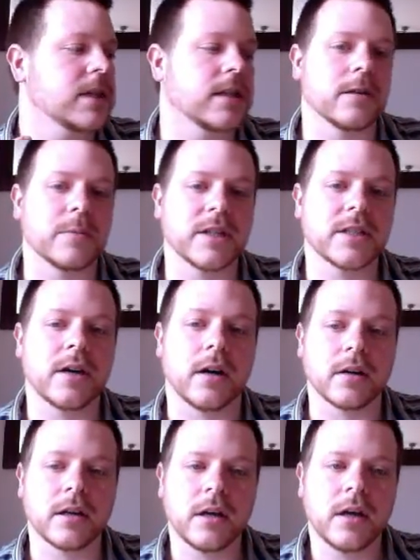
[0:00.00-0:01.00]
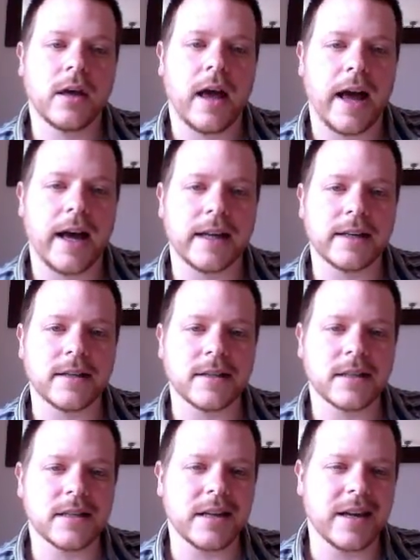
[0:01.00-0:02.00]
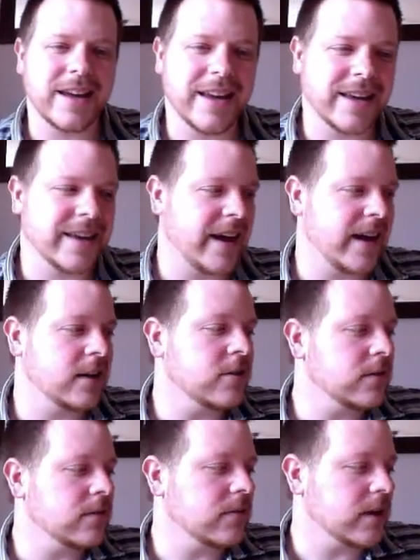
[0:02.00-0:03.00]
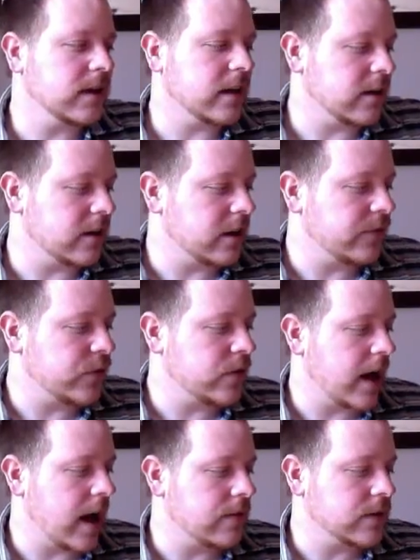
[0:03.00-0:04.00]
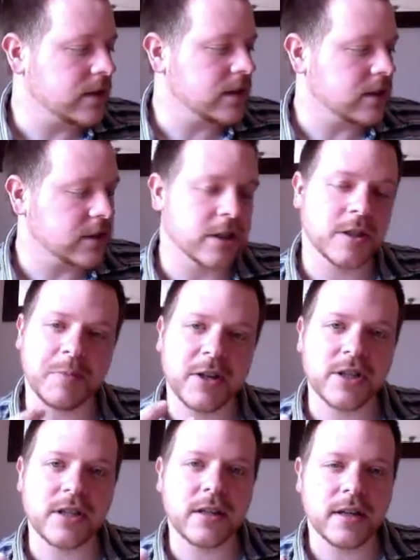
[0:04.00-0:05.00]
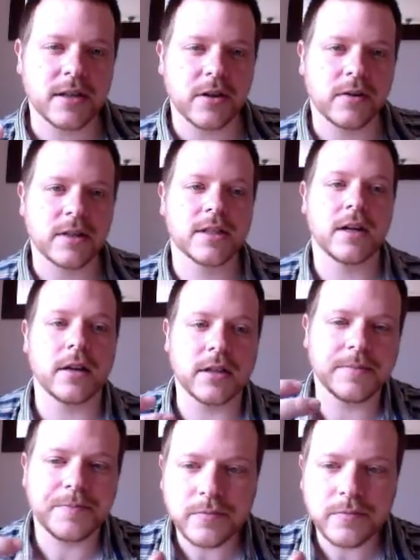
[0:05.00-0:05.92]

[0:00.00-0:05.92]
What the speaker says: I get a little bit stuck, and it can, like, if you have a suspicion that it's gotten stuck,